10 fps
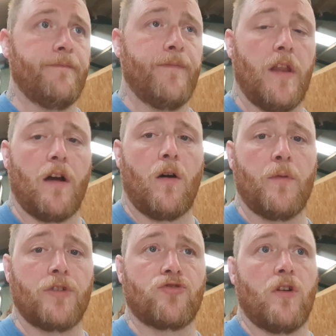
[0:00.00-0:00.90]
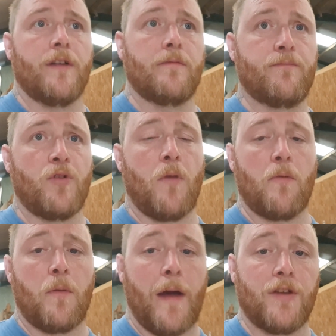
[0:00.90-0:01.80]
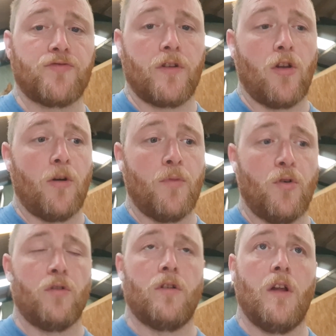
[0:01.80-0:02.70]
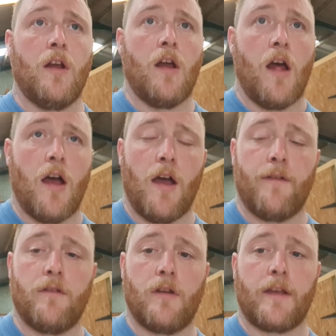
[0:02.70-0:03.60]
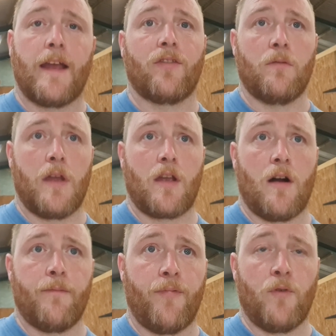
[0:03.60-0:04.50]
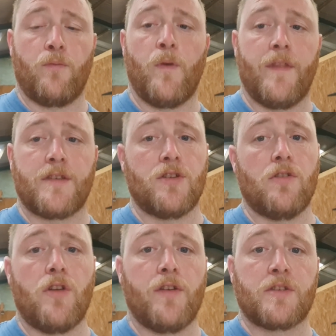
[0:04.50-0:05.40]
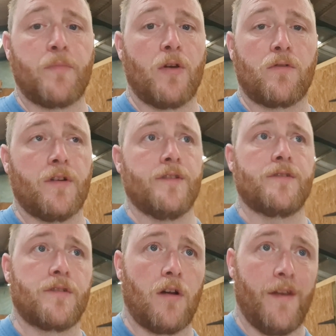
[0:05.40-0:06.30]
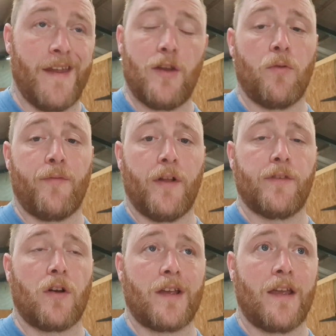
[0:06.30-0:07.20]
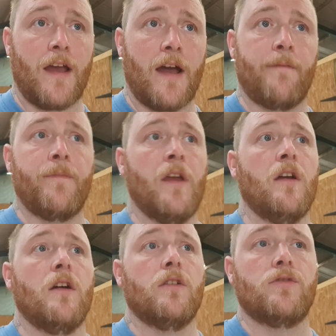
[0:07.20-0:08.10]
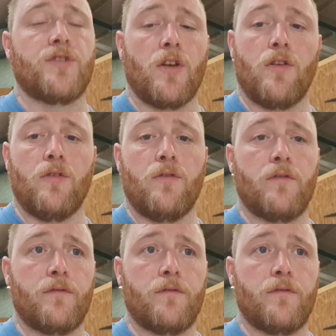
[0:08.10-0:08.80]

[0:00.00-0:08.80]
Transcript: you know, I want to try and promote my Patreon a lot more, and get some income for when this new unit's built, because I need all the funds that I can get. 2,